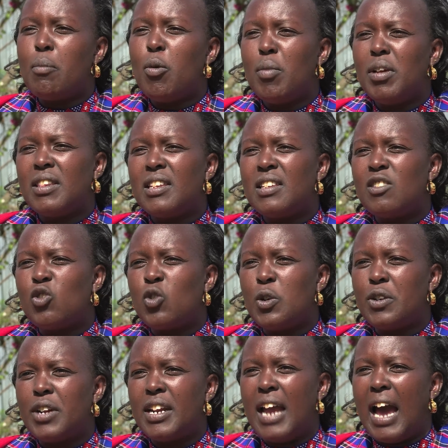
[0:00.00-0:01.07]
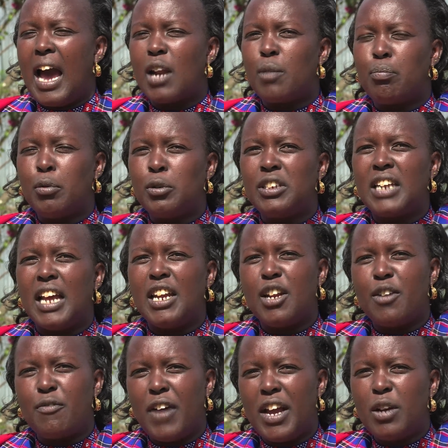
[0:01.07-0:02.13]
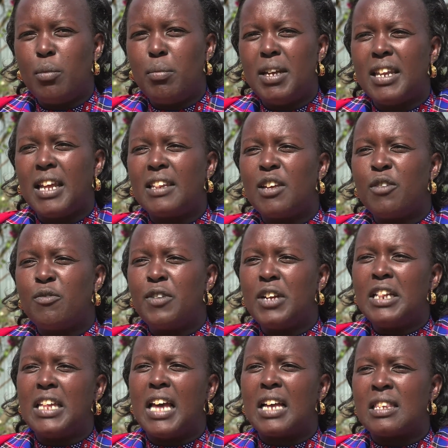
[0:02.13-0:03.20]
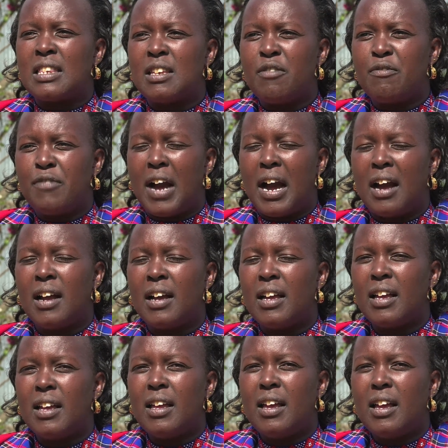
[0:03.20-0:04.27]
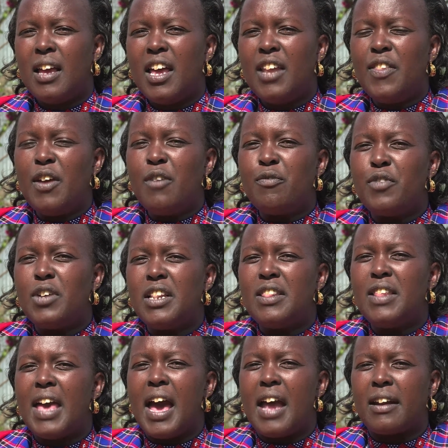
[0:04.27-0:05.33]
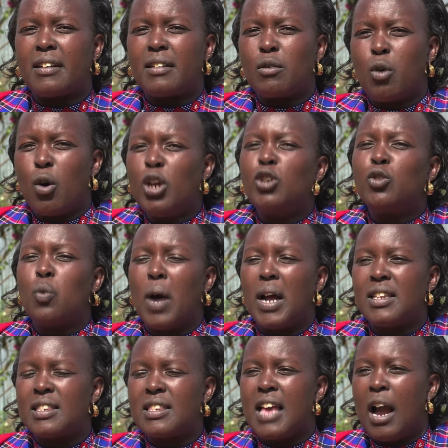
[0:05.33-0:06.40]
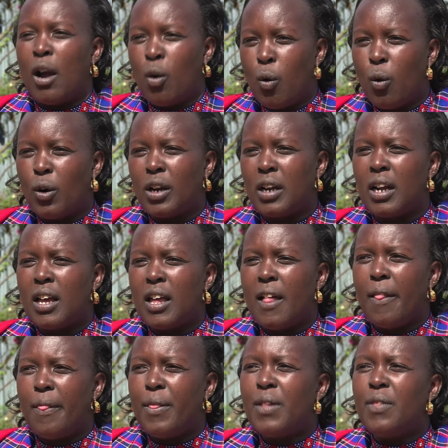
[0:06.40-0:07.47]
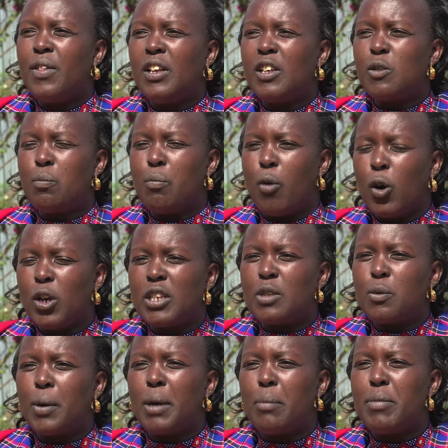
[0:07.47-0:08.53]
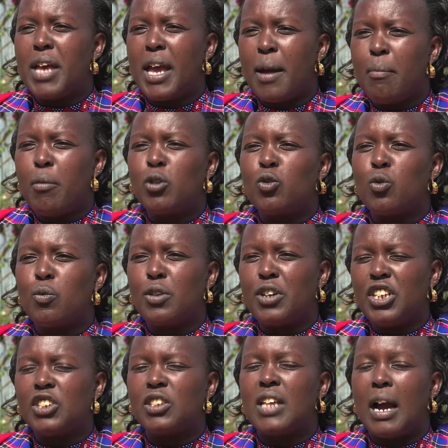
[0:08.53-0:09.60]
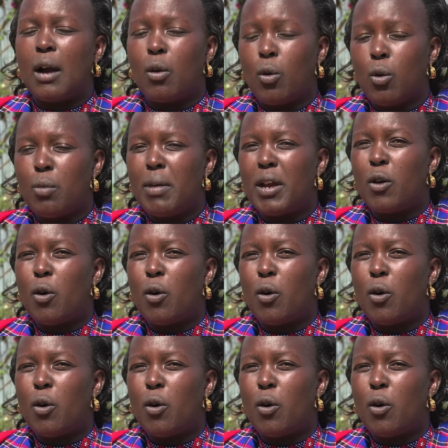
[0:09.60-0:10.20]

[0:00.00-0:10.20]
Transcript: moment these children are put in an environment that they feel they are safer and they feel they are going towards their goal, then these boys will be able to reach their goal by